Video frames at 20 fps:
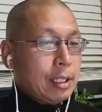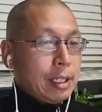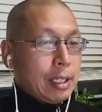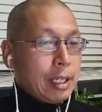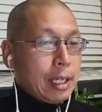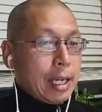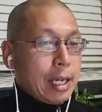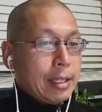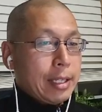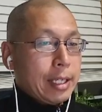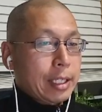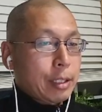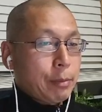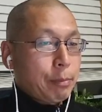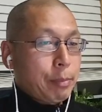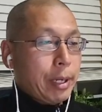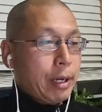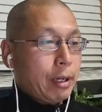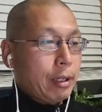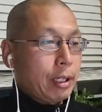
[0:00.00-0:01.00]
and they
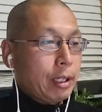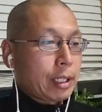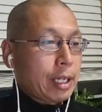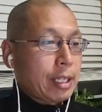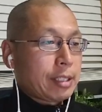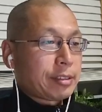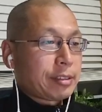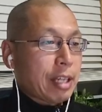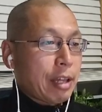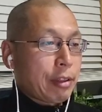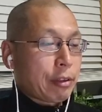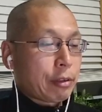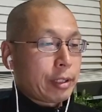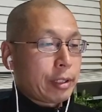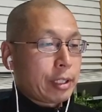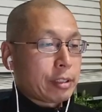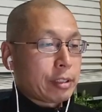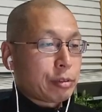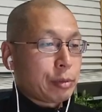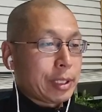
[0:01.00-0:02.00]
compare it against South
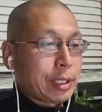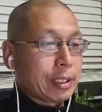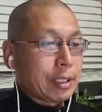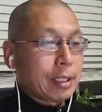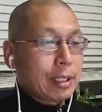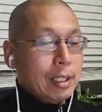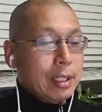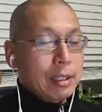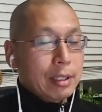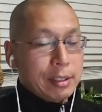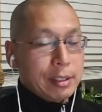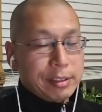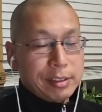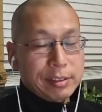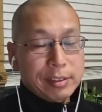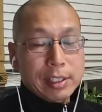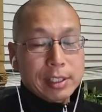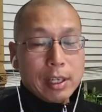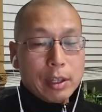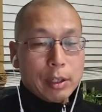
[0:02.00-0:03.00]
Korea and Sweden. This is
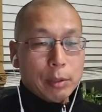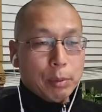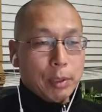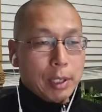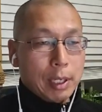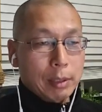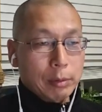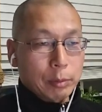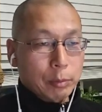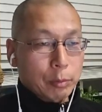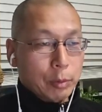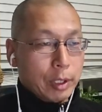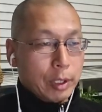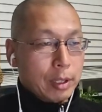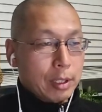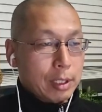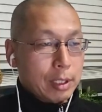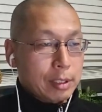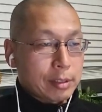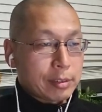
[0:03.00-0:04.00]
the other problem with
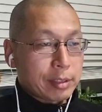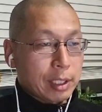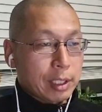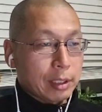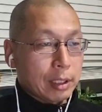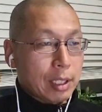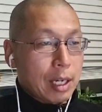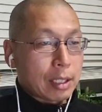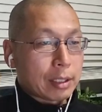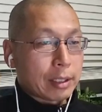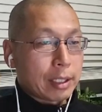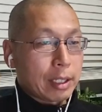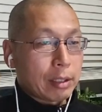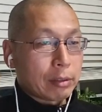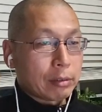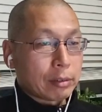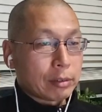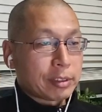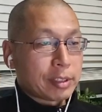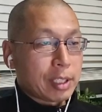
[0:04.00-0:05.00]
these
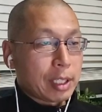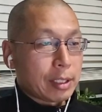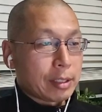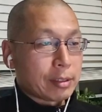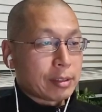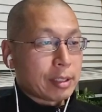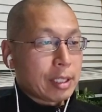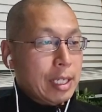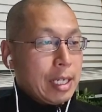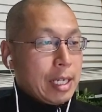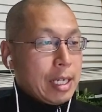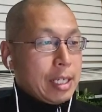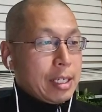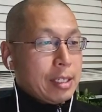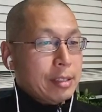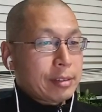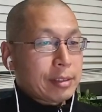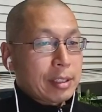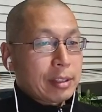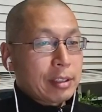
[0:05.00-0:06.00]
lockdown studies,
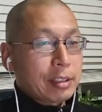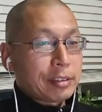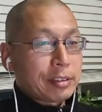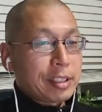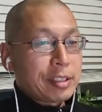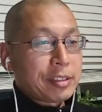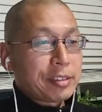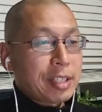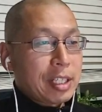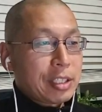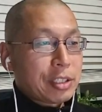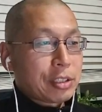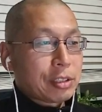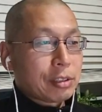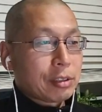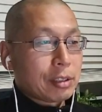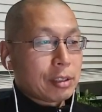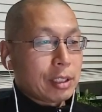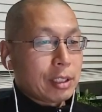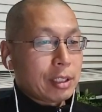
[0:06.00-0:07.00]
is that there's
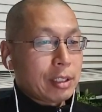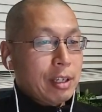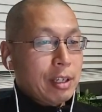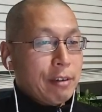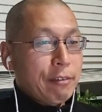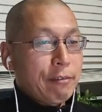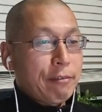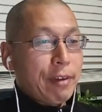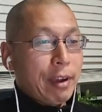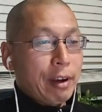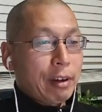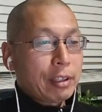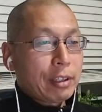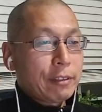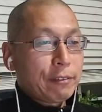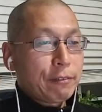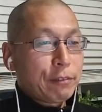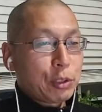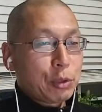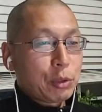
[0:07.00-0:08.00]
essentially very
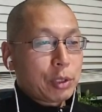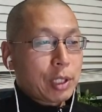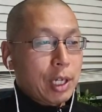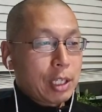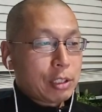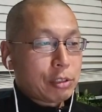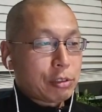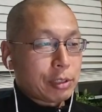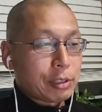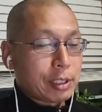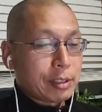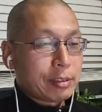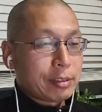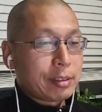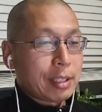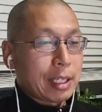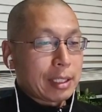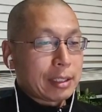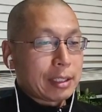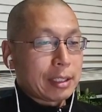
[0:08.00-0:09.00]
few countries
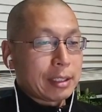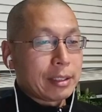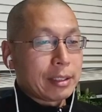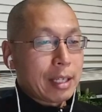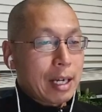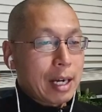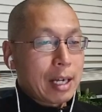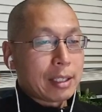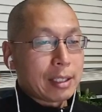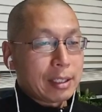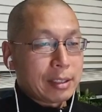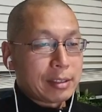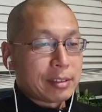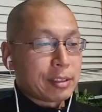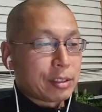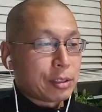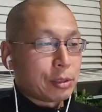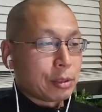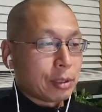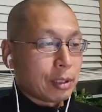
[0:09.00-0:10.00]
that did not
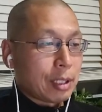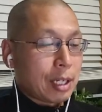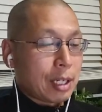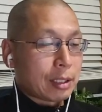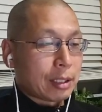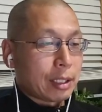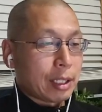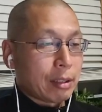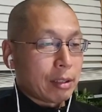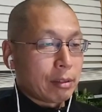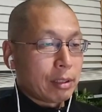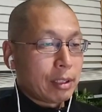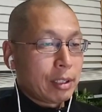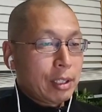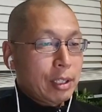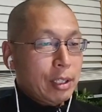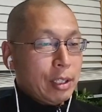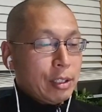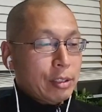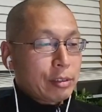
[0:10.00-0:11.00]
institute a lockdown.
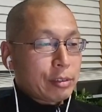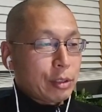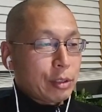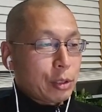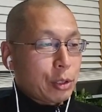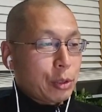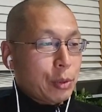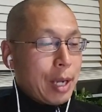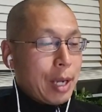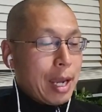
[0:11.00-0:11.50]
So you